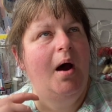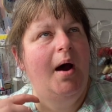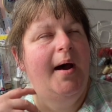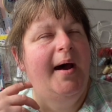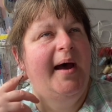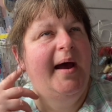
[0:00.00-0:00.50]

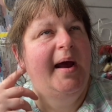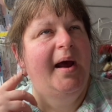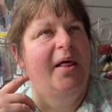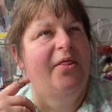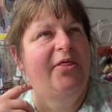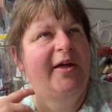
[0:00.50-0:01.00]
I
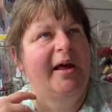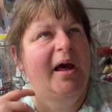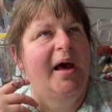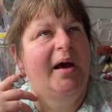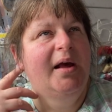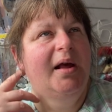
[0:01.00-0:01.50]
think
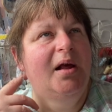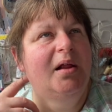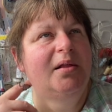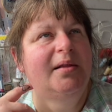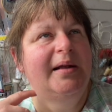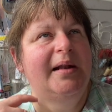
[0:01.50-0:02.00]
I
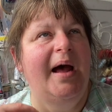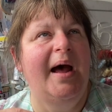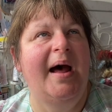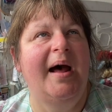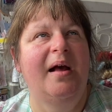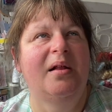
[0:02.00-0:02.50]
did
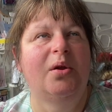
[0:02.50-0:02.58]
a